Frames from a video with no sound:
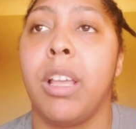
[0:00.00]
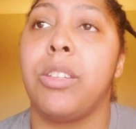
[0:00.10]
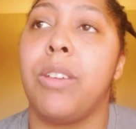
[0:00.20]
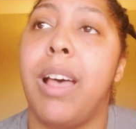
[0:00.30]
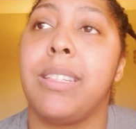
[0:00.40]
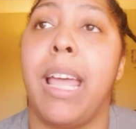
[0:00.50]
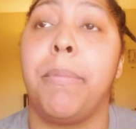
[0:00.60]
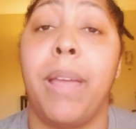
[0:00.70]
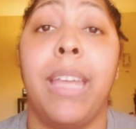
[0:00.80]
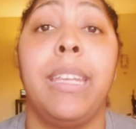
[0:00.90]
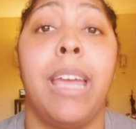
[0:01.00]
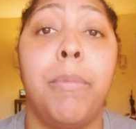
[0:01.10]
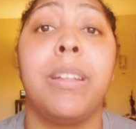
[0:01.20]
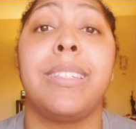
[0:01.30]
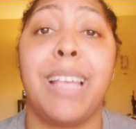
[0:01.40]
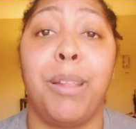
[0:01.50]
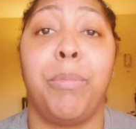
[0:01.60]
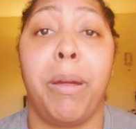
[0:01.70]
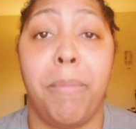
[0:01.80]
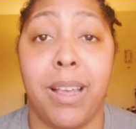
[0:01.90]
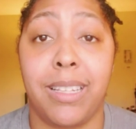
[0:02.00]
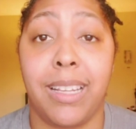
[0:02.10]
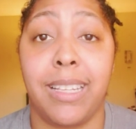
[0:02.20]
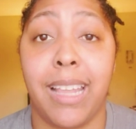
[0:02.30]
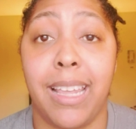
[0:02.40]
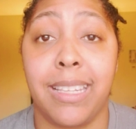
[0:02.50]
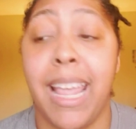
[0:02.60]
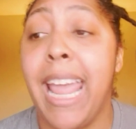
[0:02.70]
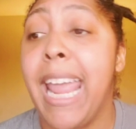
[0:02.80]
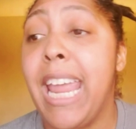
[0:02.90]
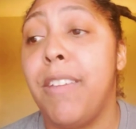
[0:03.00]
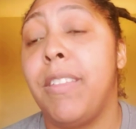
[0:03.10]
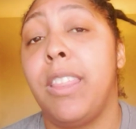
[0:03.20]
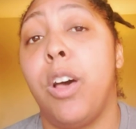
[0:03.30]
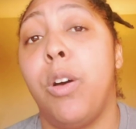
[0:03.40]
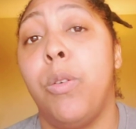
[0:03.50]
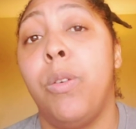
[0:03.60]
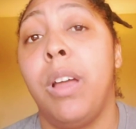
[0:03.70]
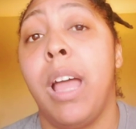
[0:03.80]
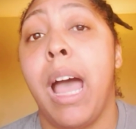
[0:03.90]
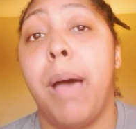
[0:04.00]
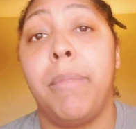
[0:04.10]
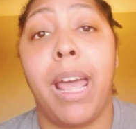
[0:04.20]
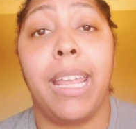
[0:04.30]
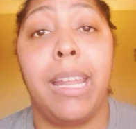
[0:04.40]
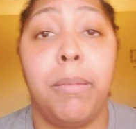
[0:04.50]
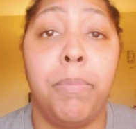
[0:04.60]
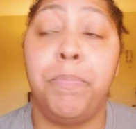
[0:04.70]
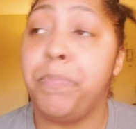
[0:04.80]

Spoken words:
So I was like, man, yeah, I'm going to celebrate my success. Even though I'm not getting